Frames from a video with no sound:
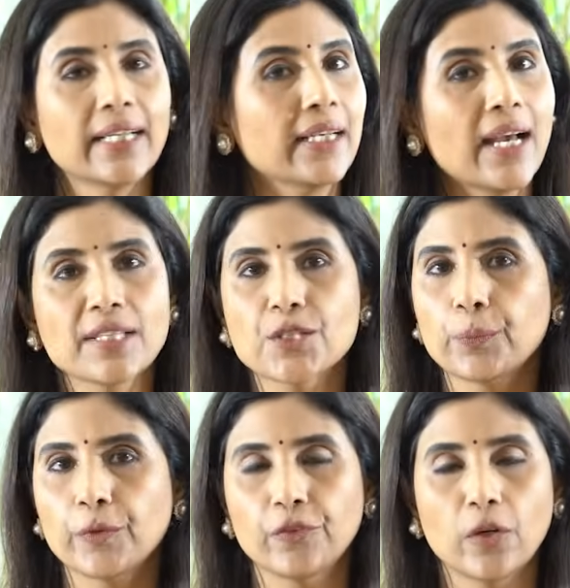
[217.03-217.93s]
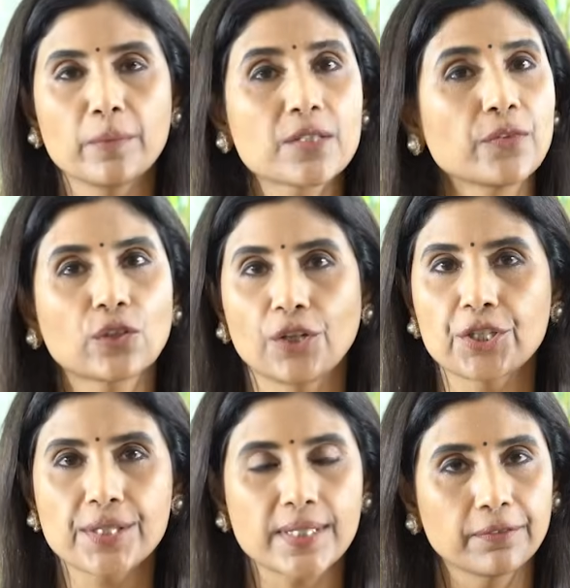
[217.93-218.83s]
and enhance your performance with
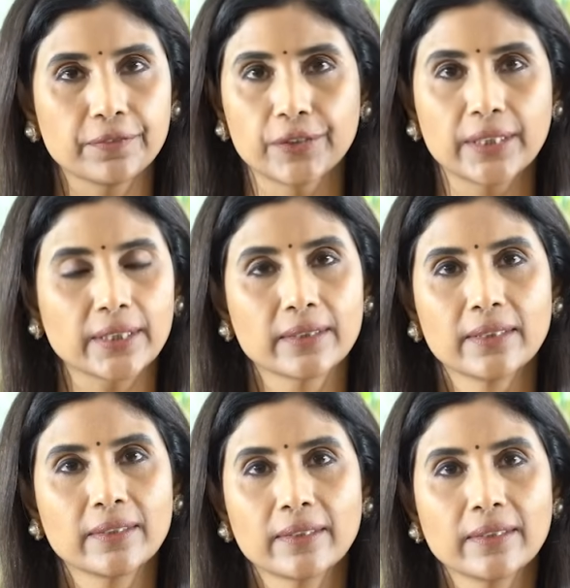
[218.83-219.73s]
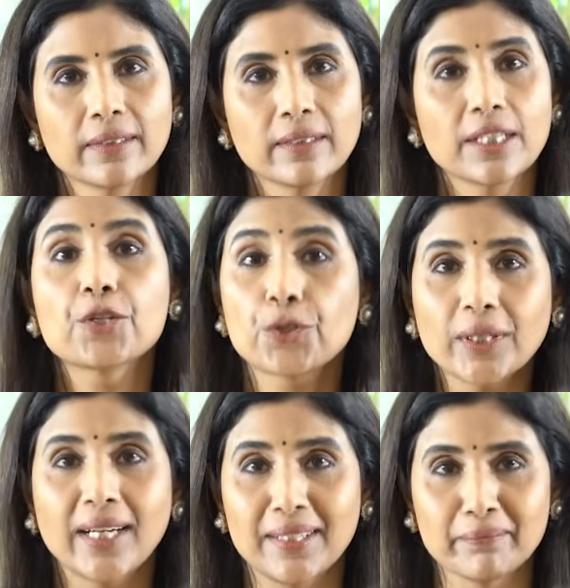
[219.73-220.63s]
conscious effort. It's
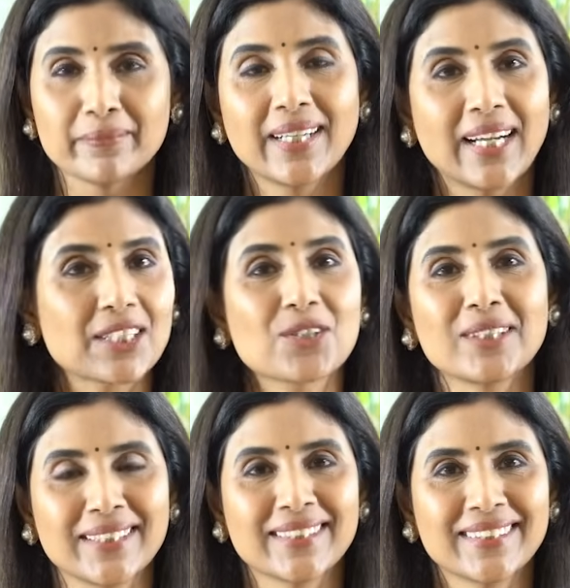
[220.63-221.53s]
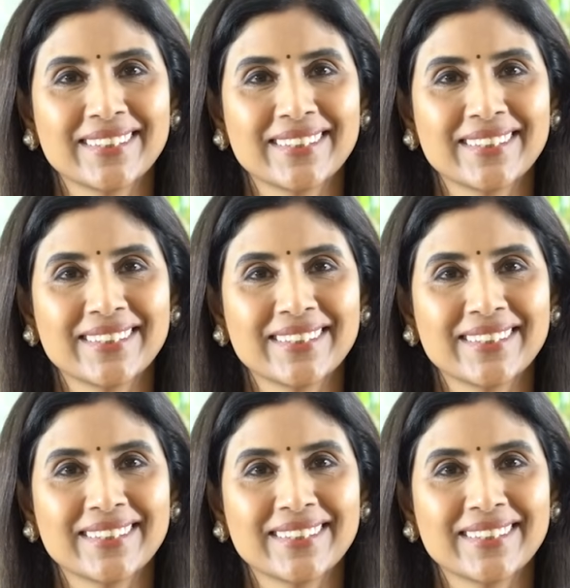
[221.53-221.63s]
showtime, actually.